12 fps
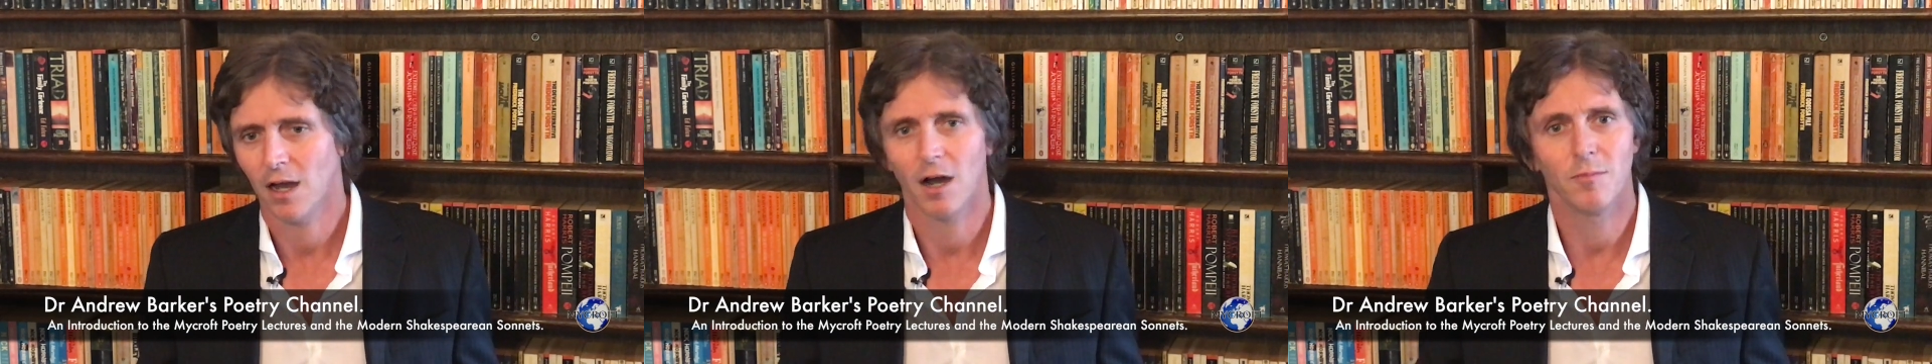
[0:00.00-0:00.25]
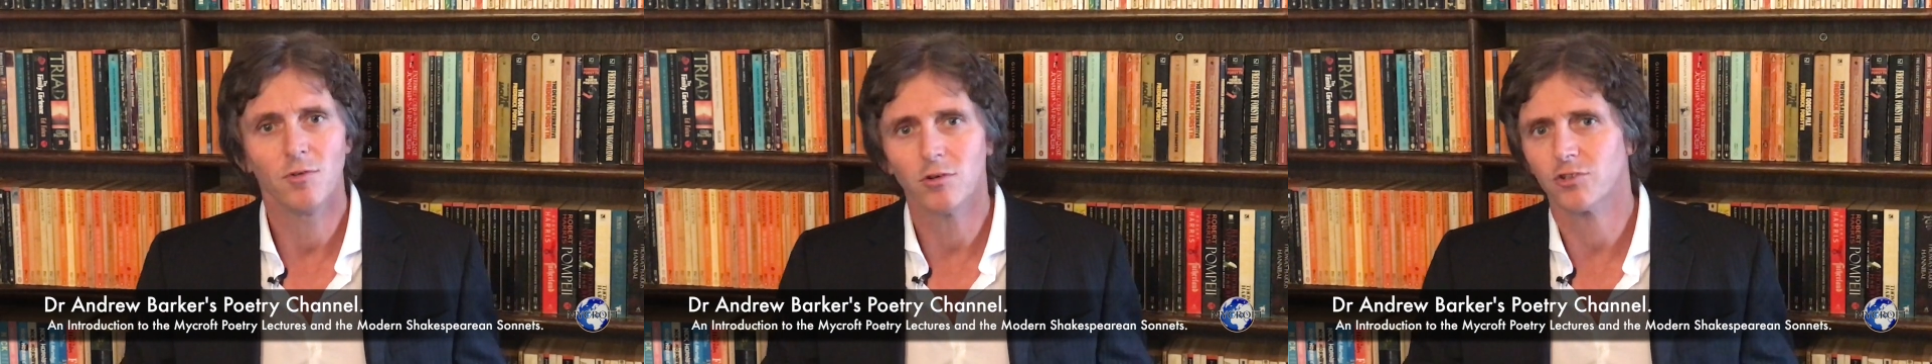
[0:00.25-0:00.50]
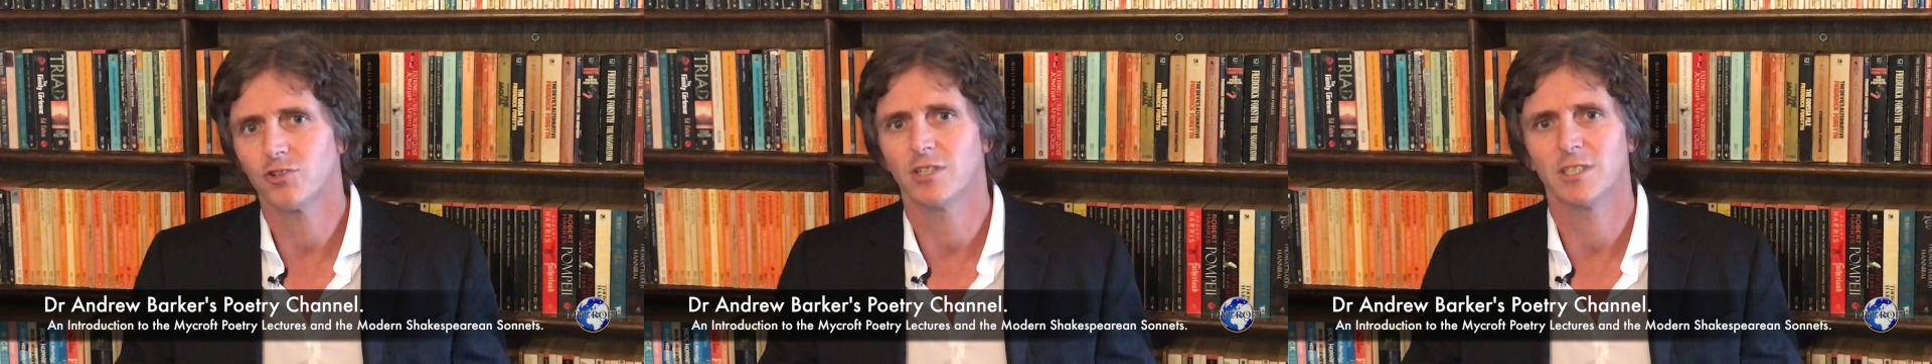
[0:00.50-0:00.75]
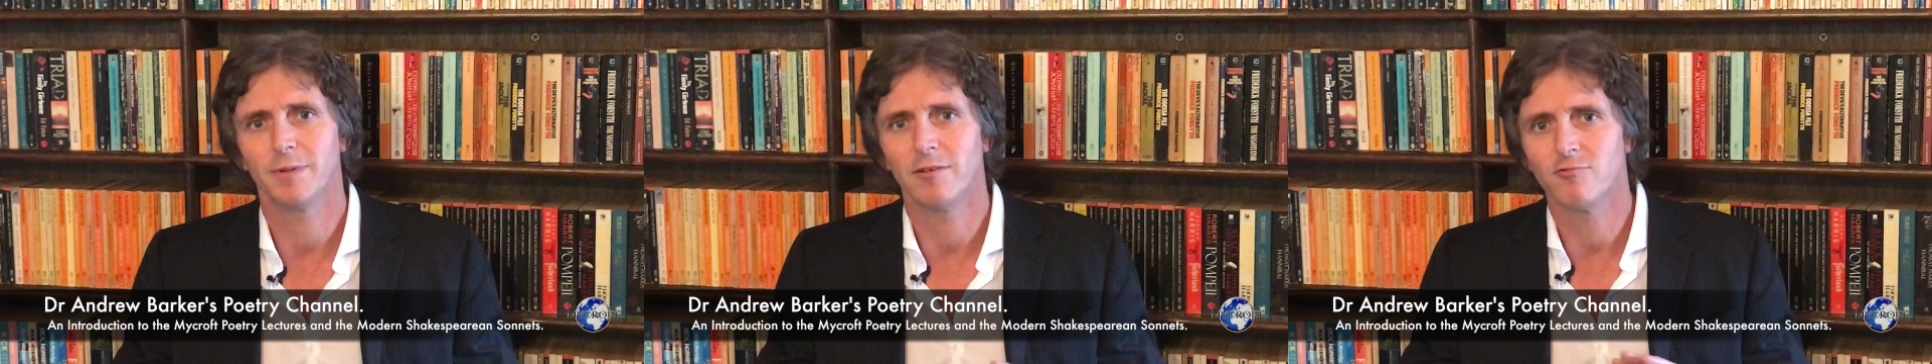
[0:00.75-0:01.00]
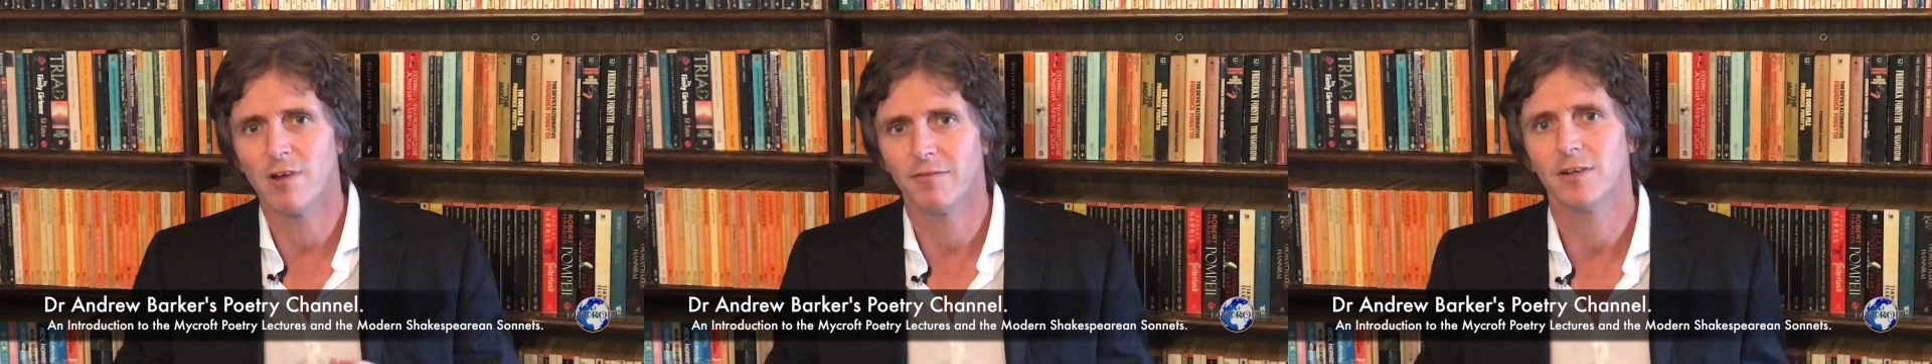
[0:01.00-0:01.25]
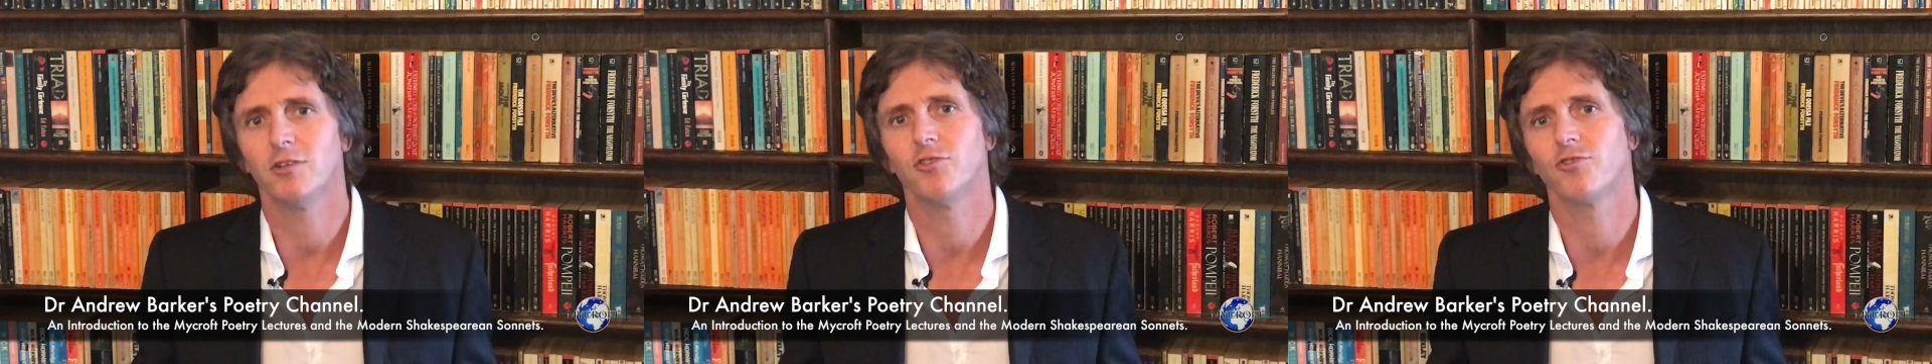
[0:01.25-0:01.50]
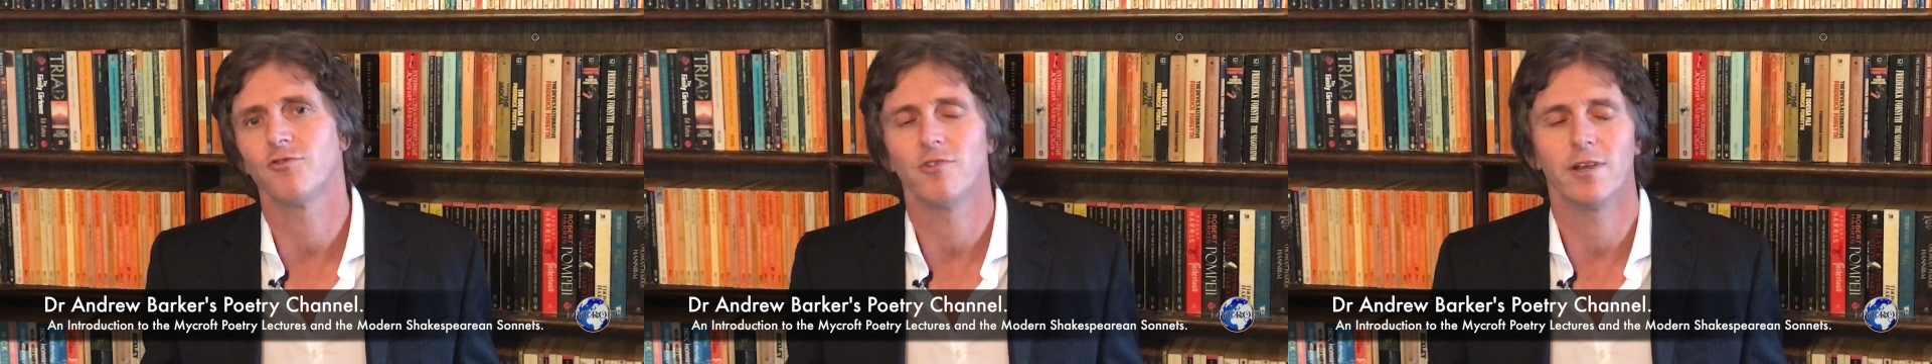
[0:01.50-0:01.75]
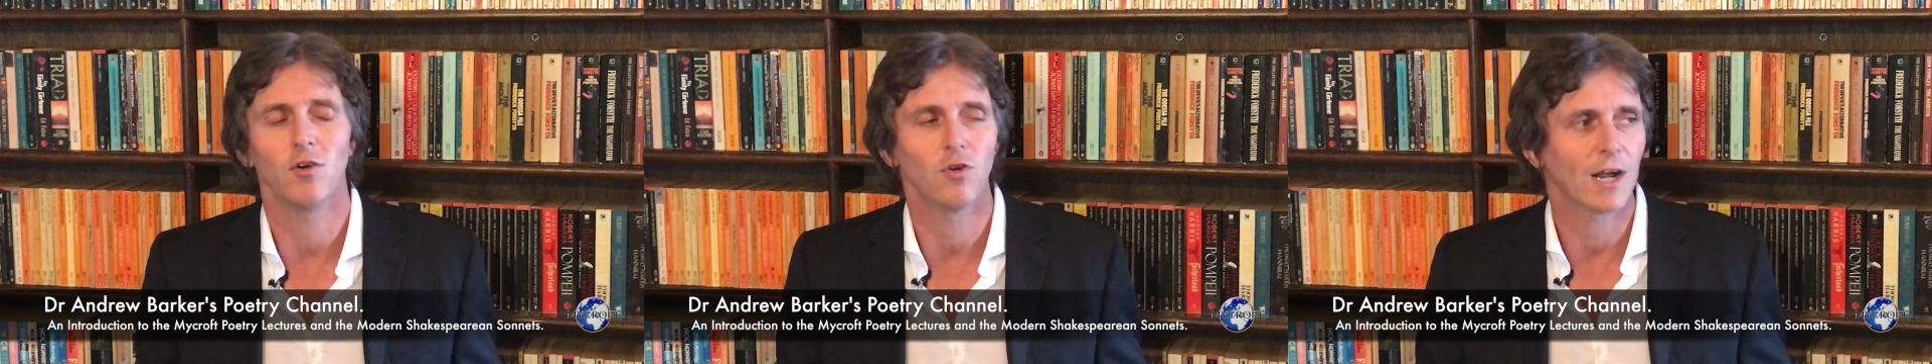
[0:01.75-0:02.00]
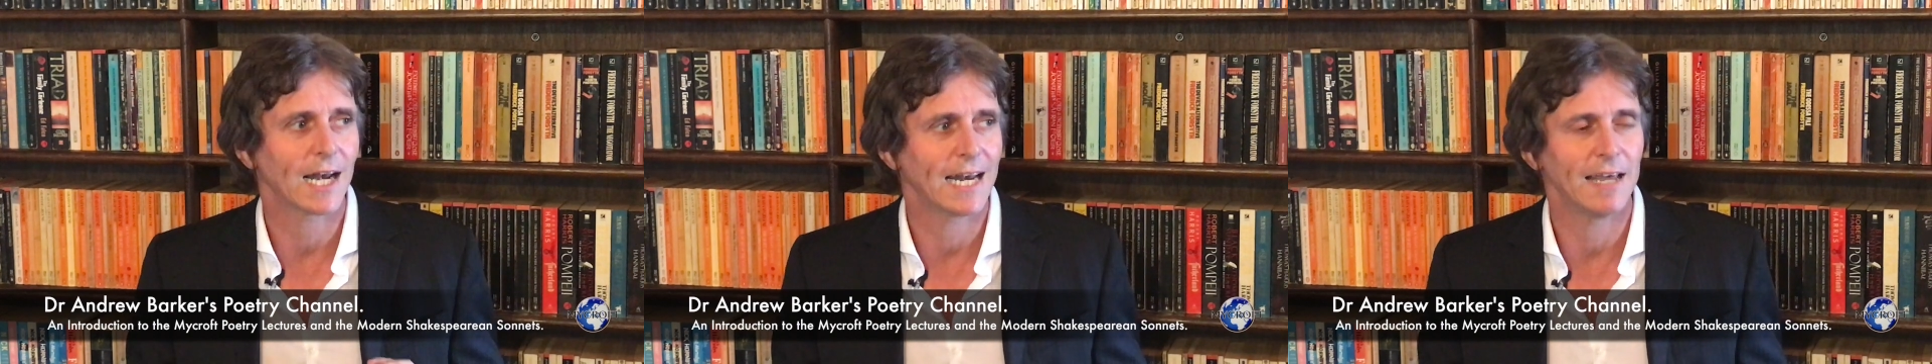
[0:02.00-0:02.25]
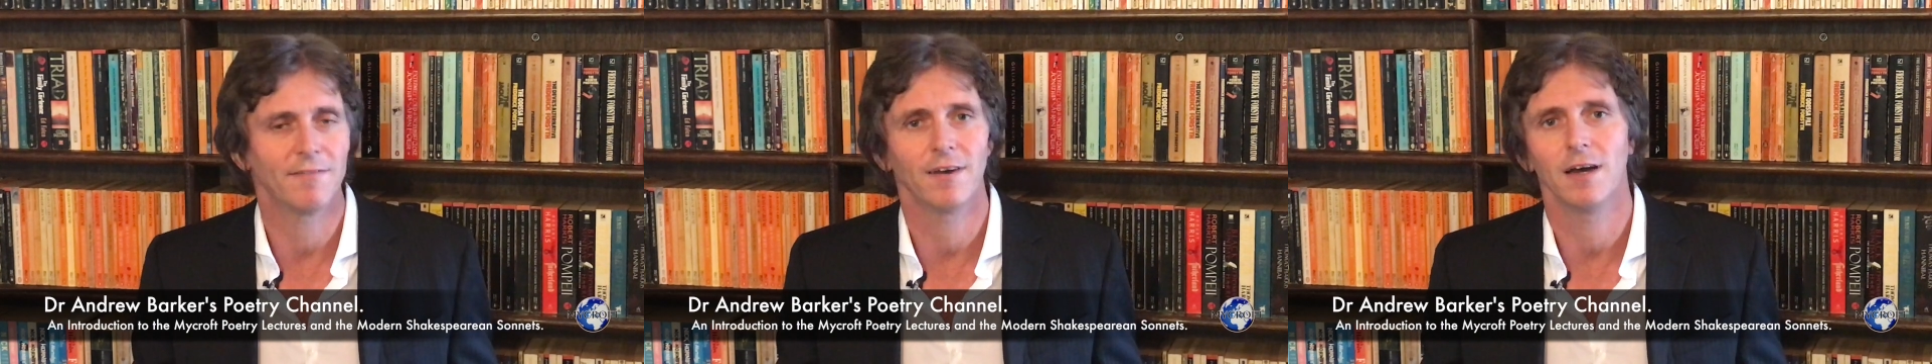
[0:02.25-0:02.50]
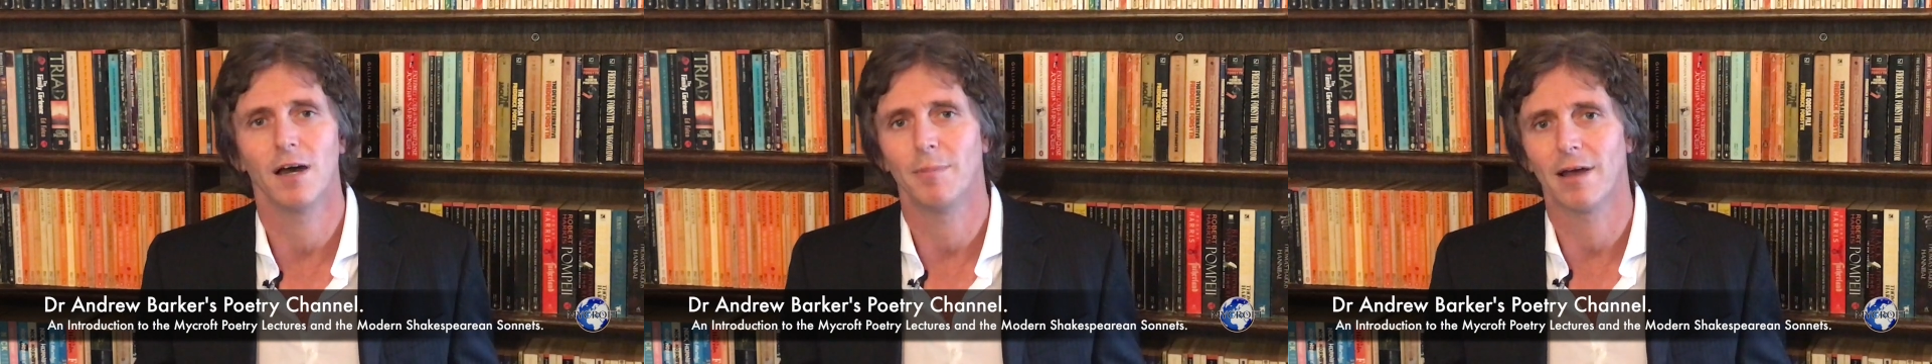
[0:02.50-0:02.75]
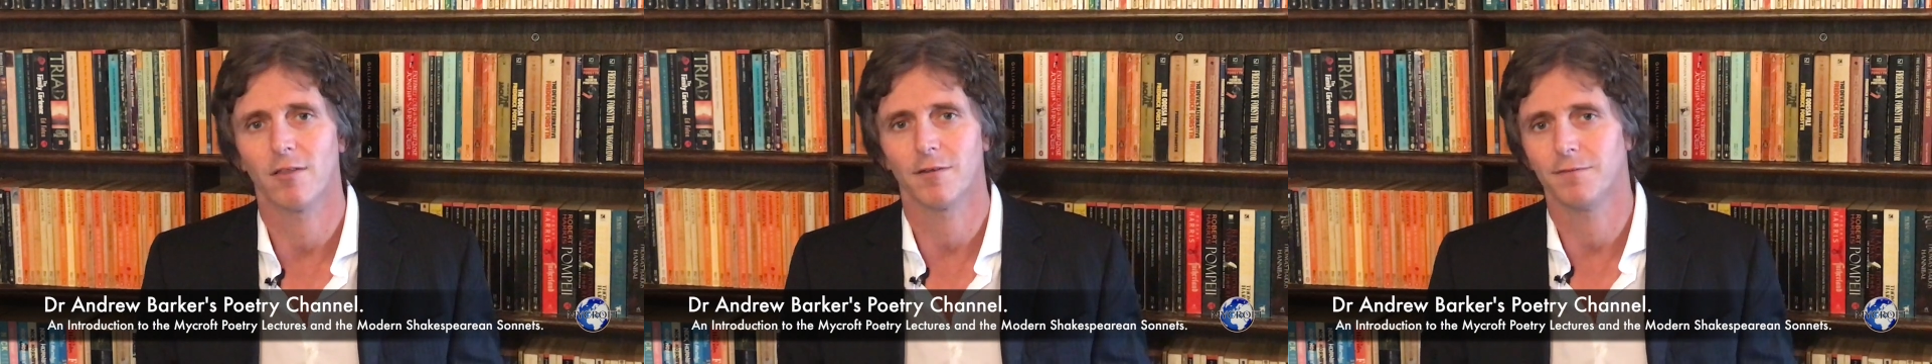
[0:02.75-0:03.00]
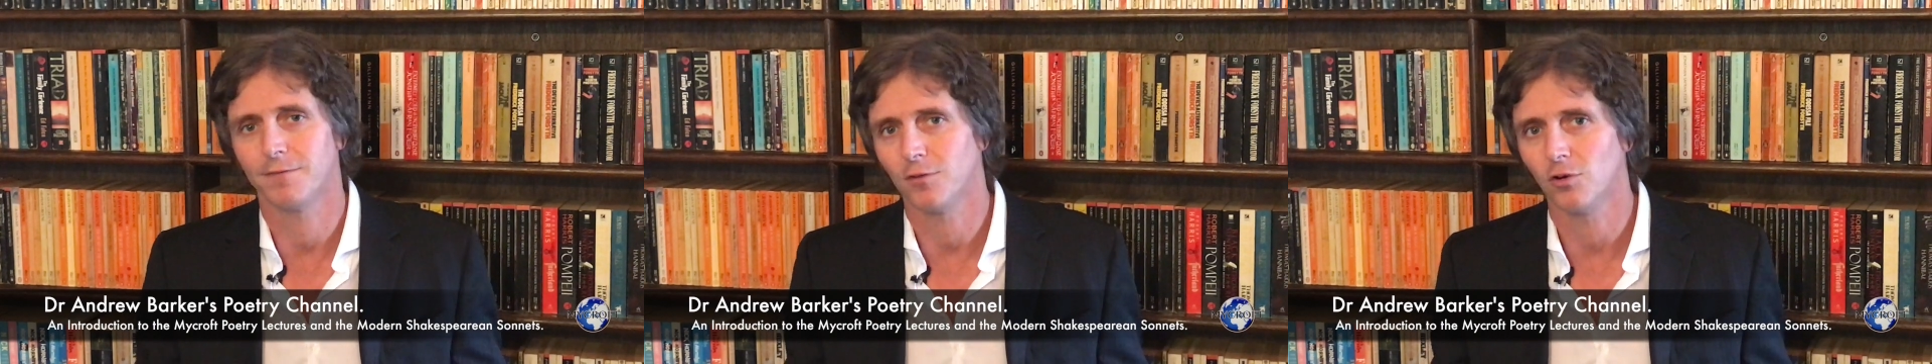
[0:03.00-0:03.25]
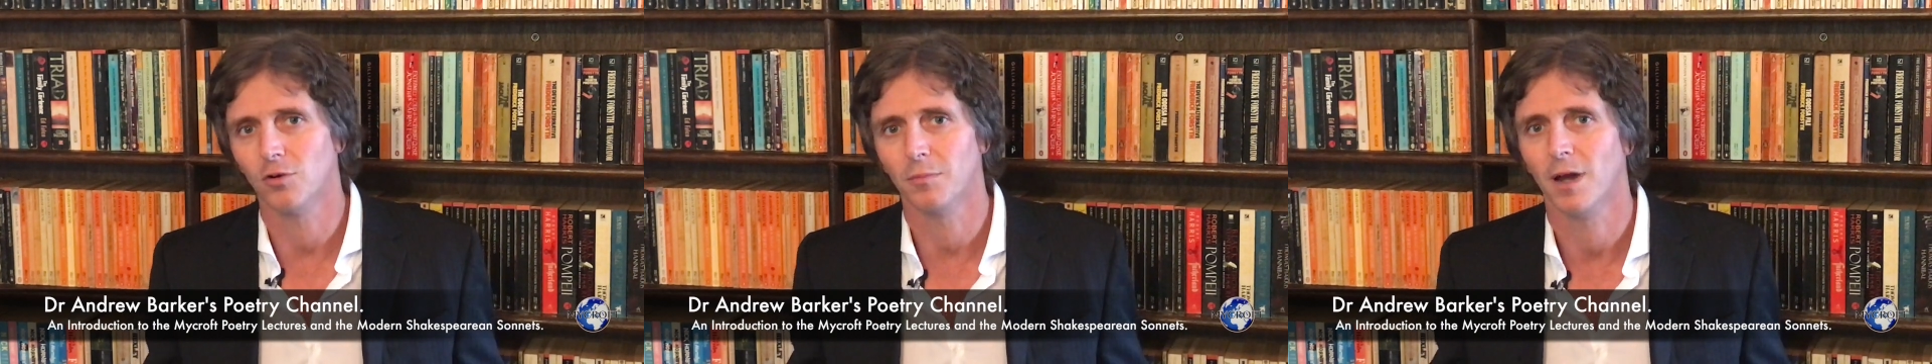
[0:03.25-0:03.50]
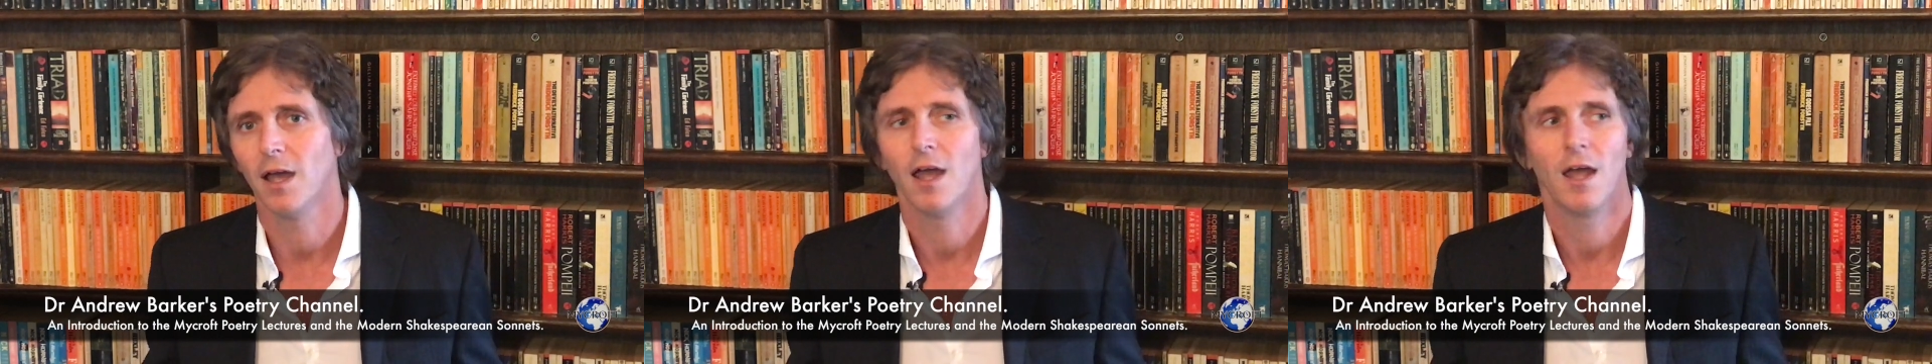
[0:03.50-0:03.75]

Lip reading: I'm not trying to be revolutionary or clever about the form.